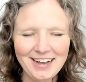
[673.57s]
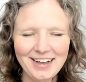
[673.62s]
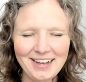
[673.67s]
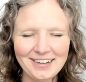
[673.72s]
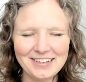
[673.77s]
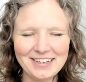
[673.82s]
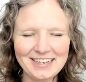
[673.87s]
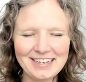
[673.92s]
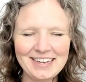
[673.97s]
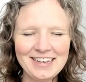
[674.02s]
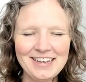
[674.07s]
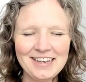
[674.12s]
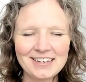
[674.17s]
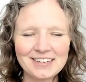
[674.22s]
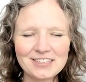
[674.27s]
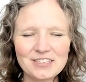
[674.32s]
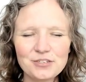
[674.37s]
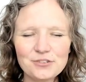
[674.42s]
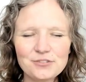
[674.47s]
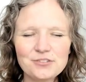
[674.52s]
I'm
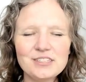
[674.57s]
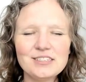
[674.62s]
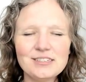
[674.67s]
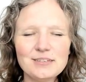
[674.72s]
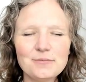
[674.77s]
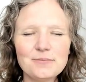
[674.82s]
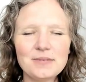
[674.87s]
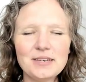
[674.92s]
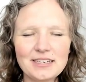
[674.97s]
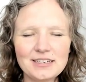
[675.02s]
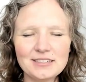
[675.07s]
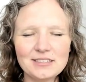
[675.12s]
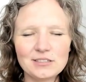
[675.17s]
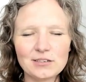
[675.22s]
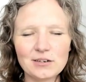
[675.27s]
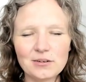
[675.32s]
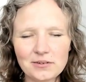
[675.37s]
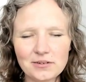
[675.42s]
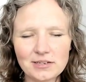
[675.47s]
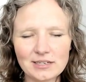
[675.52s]
like, you need to make a
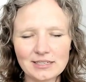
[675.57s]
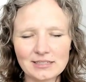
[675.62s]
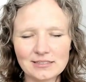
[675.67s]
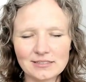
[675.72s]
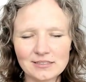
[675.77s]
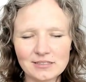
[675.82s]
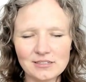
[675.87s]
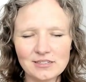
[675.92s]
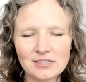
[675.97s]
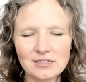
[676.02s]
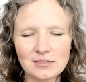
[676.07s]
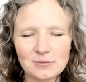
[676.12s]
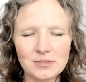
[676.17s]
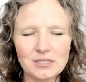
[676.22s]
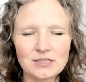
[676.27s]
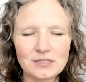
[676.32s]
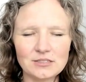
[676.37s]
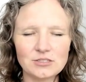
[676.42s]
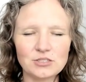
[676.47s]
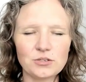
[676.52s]
choice. You need to
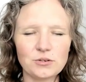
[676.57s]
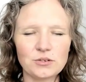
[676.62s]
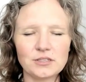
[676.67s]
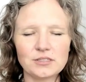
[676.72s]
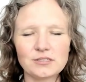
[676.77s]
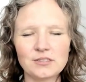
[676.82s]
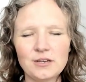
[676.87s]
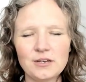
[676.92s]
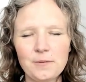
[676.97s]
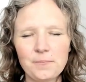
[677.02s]
make the choice.